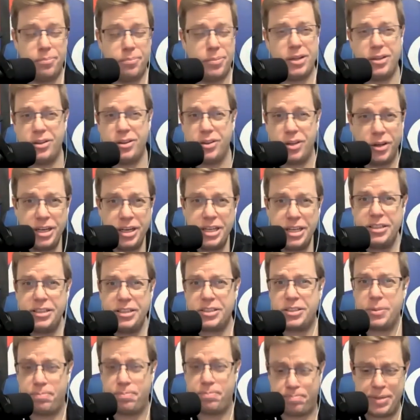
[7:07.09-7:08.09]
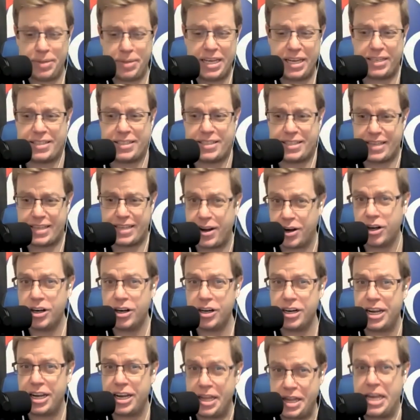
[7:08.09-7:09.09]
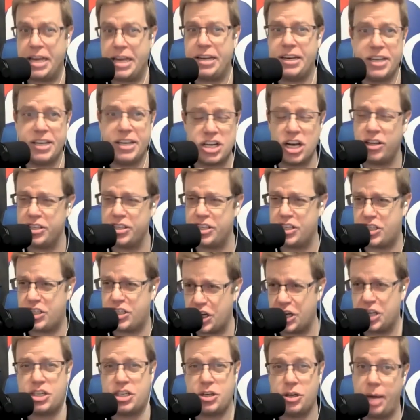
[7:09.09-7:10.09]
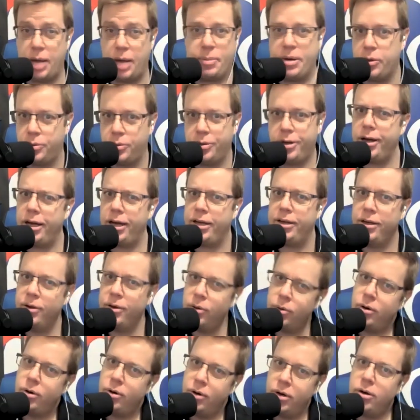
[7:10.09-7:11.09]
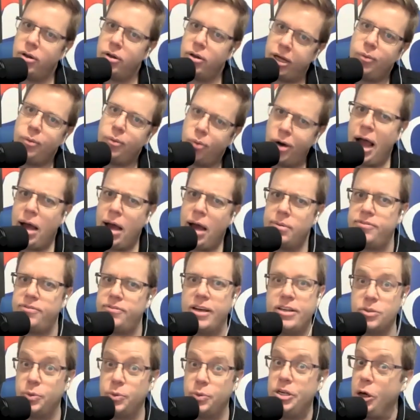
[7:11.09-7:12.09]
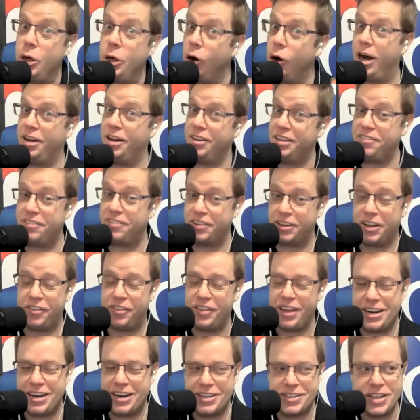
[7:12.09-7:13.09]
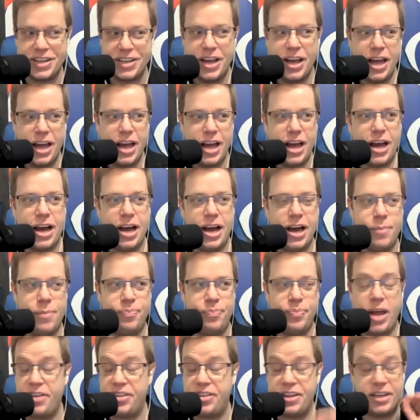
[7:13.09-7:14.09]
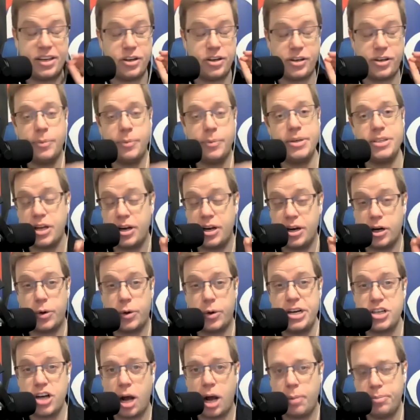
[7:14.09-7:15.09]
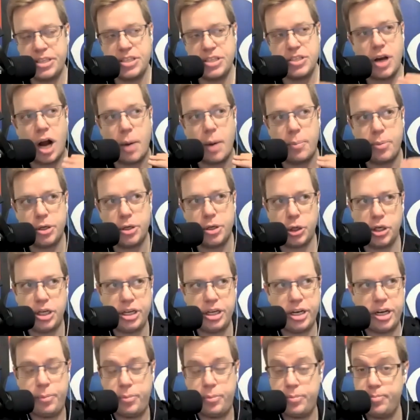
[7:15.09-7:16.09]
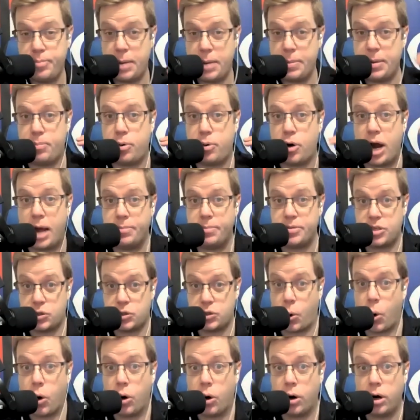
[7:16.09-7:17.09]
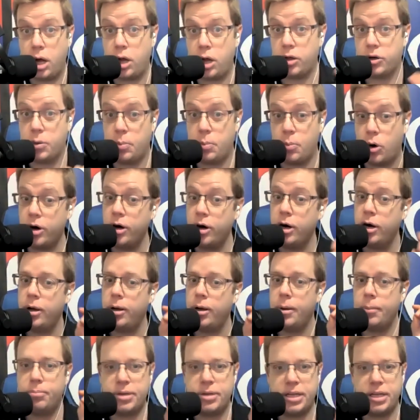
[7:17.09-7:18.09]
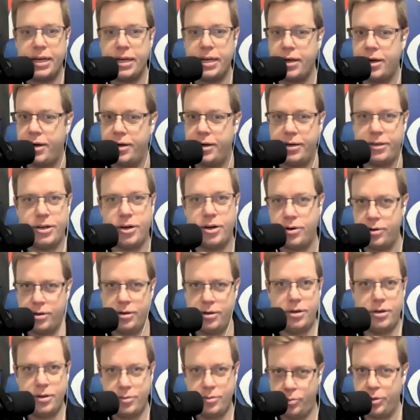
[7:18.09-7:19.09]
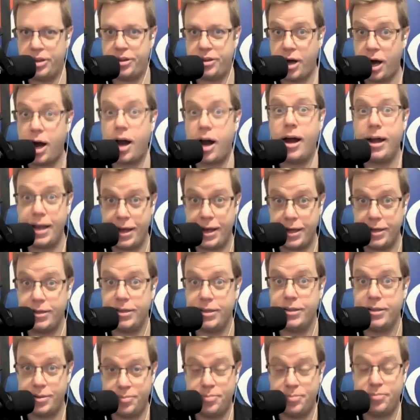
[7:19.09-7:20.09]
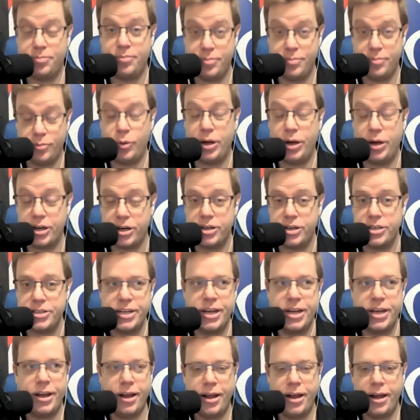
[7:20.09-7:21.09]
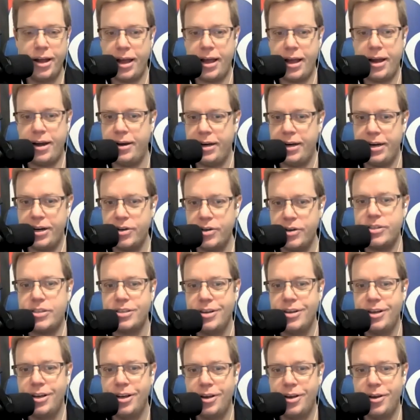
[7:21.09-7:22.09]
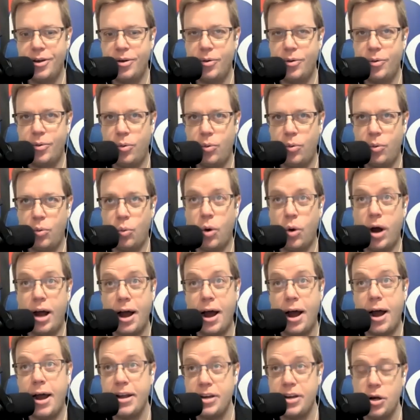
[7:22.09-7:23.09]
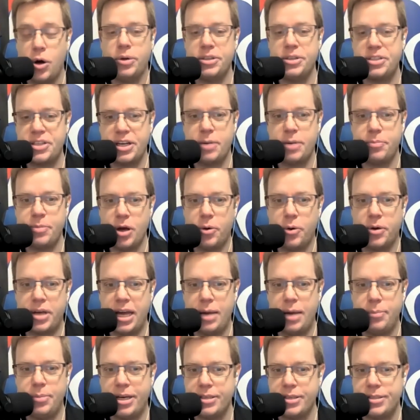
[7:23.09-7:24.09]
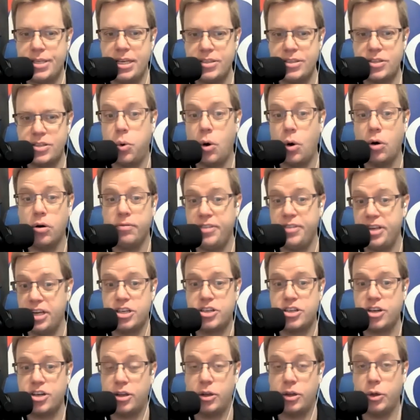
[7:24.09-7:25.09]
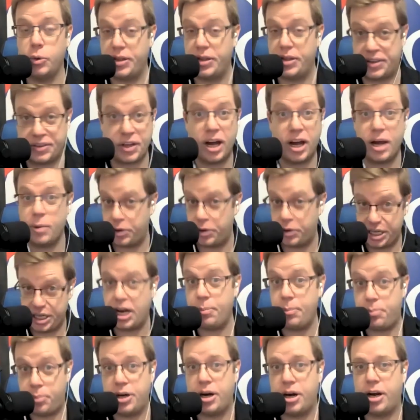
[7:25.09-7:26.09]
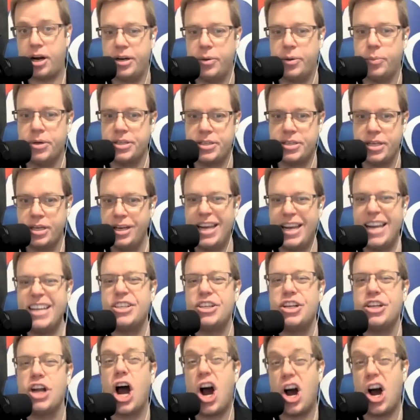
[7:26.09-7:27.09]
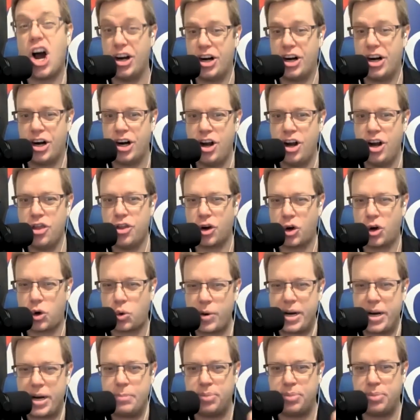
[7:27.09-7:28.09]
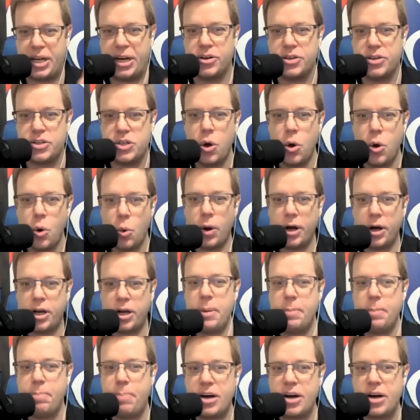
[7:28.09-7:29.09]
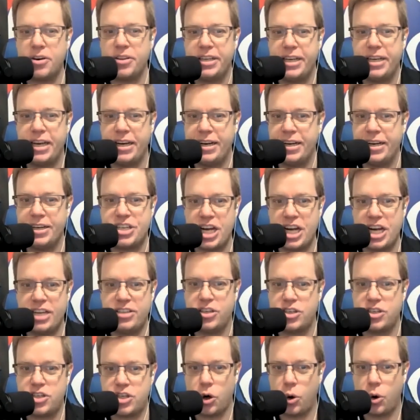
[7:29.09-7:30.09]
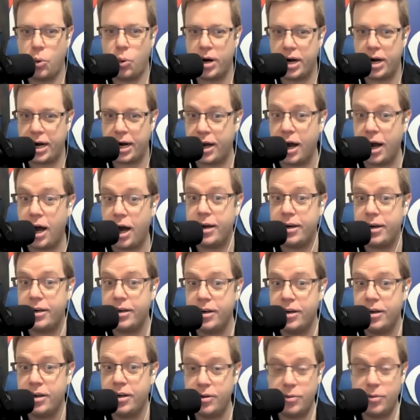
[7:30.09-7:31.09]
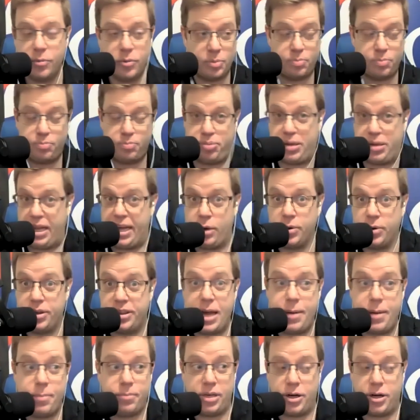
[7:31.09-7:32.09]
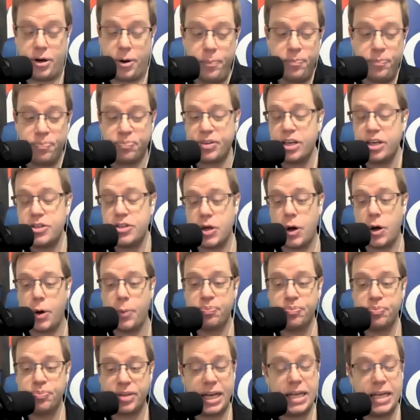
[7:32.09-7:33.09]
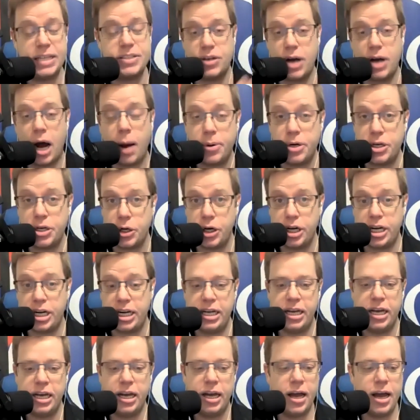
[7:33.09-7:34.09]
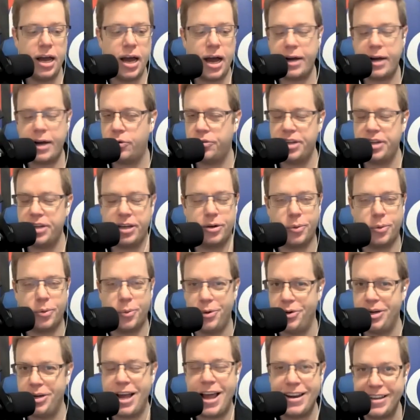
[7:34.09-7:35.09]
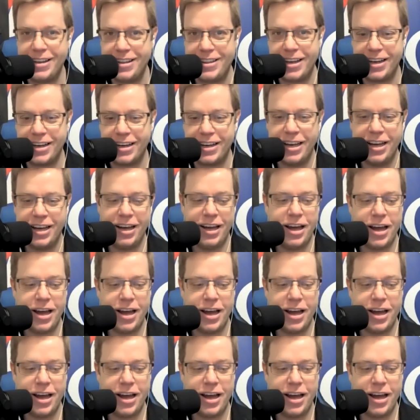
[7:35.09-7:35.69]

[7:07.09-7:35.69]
Learning to be a center in the NHL is such, I mean, good. Like, we're Habs fans. We know how difficult that is. I think Kotkaniemi's done a great job. This is an opportunity to maybe perhaps score a little more playing on, you know, with high-end wingers. And here's why I know it's going to be okay, because his quote via John Liu at the time when he got put on it was, it's an honor. They're great players. What could be better than getting a chance to show what I got with playing with them, you know? So it's an opportunity. I don't think it'll ruin anything.